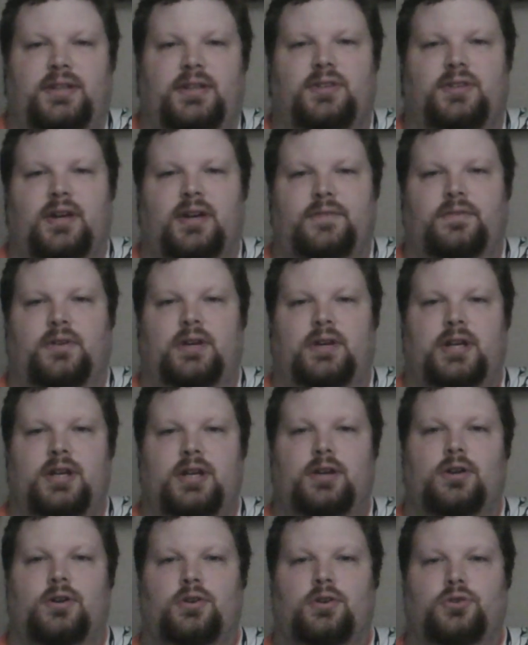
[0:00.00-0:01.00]
Zephyr
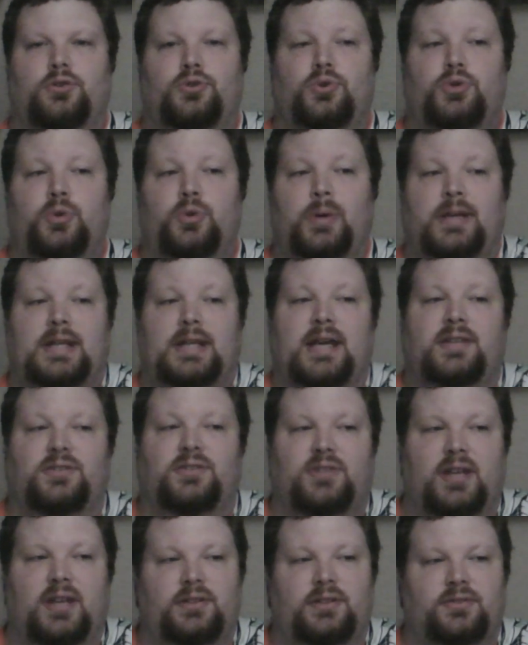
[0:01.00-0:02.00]
here to do a taste
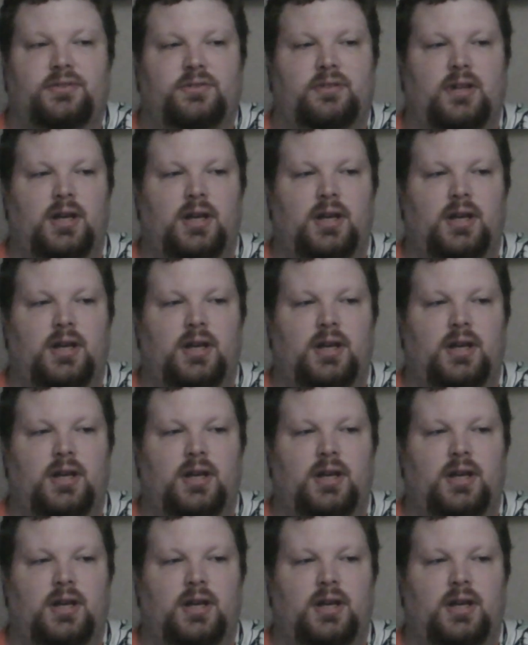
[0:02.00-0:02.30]
test.